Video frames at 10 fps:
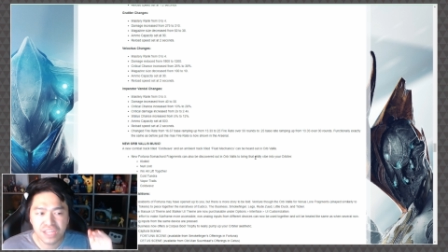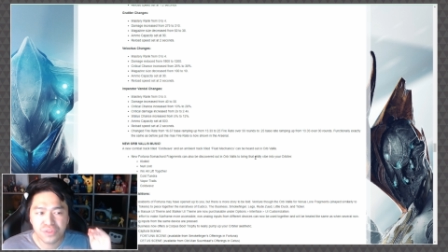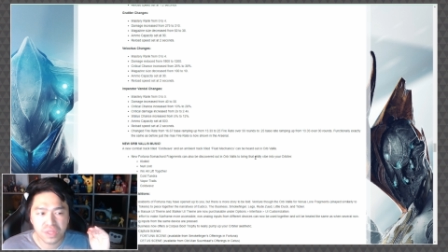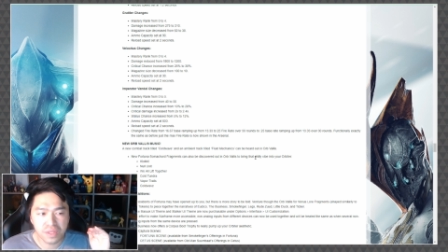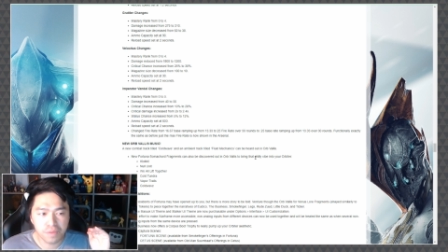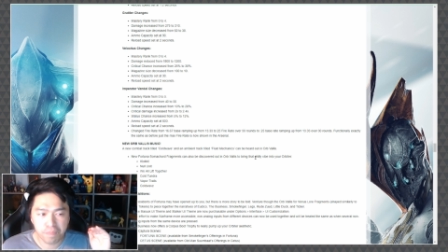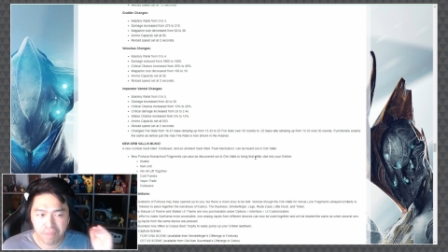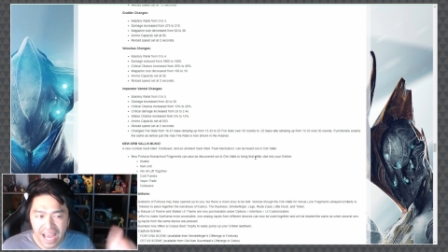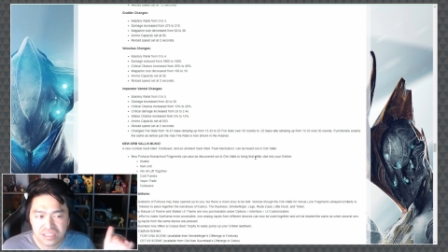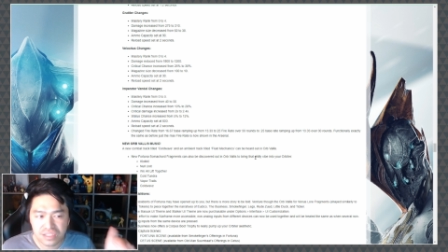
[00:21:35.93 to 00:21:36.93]
either the
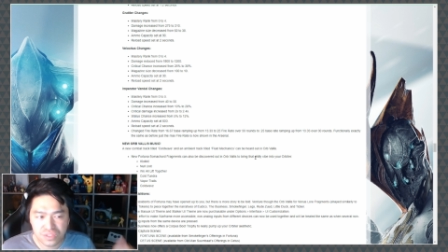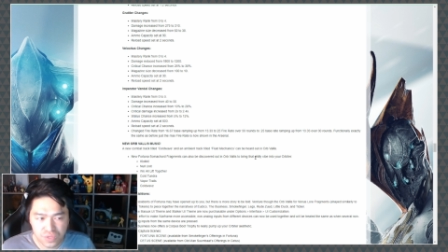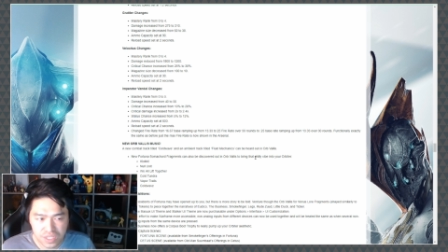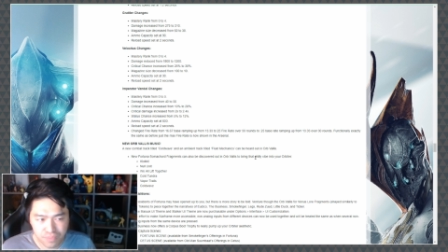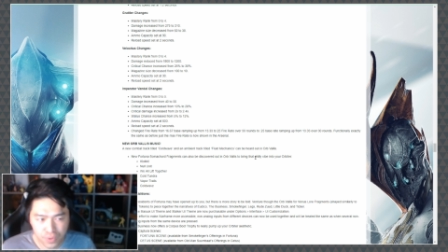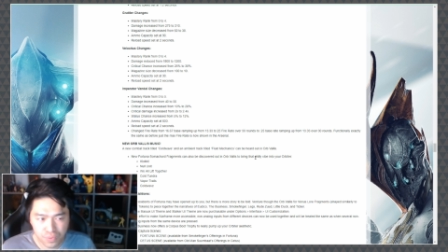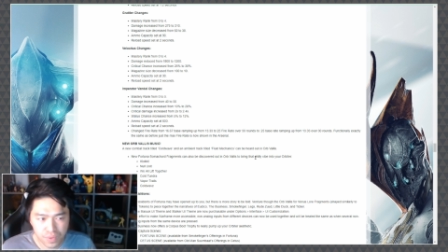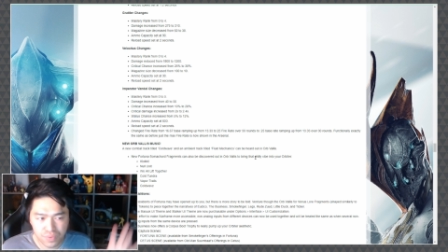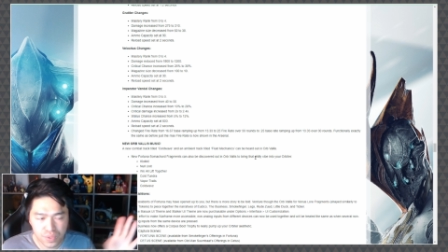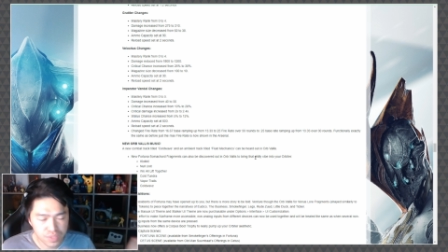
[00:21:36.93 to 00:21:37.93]
max is
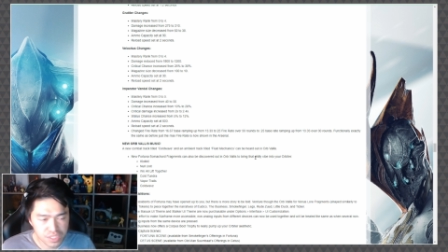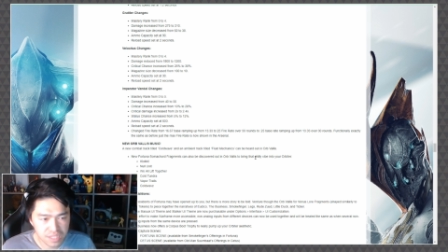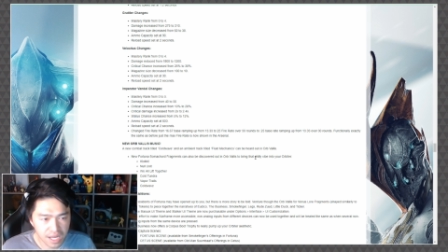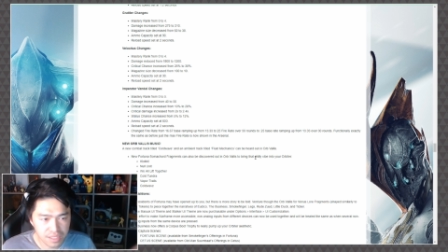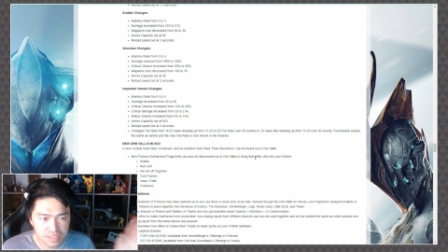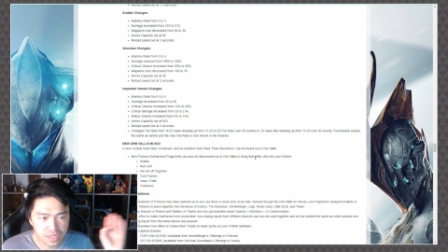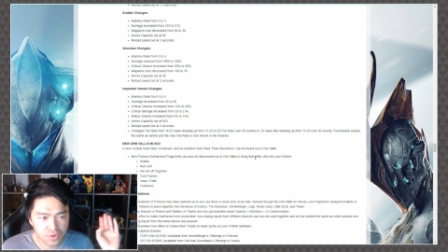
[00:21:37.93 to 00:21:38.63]
13.33, which is not listed,